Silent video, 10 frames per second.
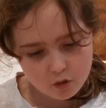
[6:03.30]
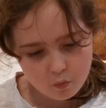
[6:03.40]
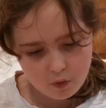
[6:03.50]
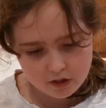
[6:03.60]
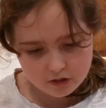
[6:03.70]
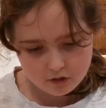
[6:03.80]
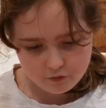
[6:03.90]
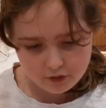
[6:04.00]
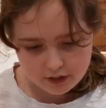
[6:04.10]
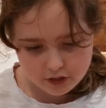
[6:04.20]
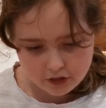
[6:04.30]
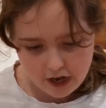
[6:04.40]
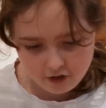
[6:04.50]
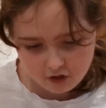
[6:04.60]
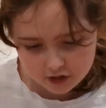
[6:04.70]
a wonderfully
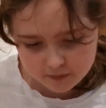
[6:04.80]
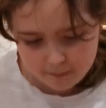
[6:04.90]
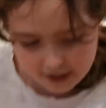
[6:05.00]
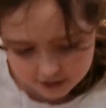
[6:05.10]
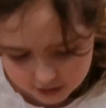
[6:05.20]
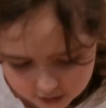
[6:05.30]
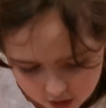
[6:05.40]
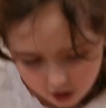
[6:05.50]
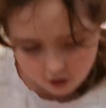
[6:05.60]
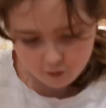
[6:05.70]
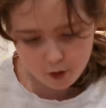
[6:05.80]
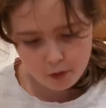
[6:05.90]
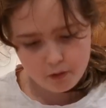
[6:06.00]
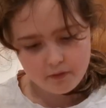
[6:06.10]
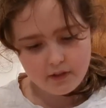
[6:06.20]
generous message
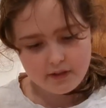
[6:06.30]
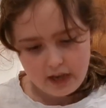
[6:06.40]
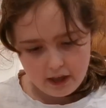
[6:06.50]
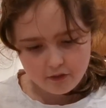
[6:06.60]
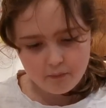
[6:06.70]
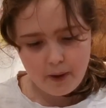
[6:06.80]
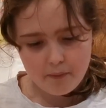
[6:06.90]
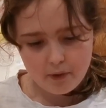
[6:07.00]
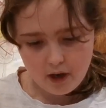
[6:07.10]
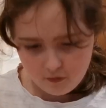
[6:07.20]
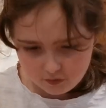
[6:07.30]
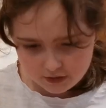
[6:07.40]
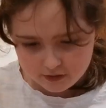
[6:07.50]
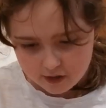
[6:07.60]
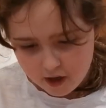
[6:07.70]
following the death of my
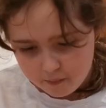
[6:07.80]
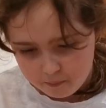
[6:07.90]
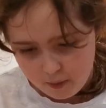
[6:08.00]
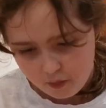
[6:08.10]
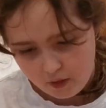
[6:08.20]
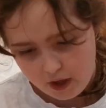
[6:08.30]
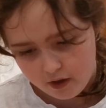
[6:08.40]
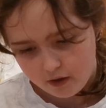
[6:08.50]
beloved mother.